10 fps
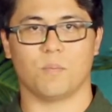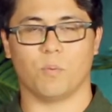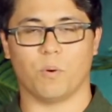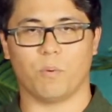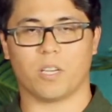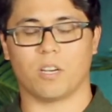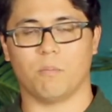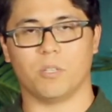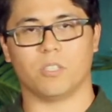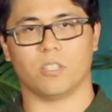But when we
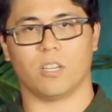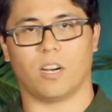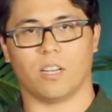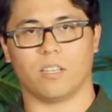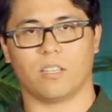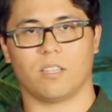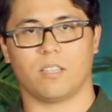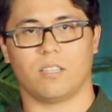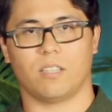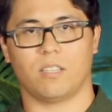come under God,
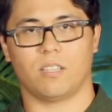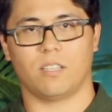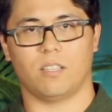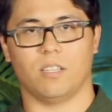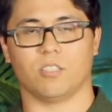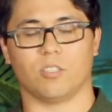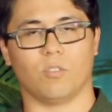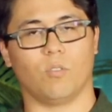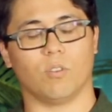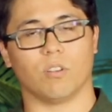there's
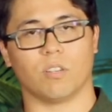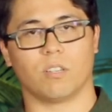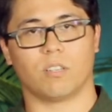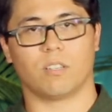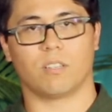an order.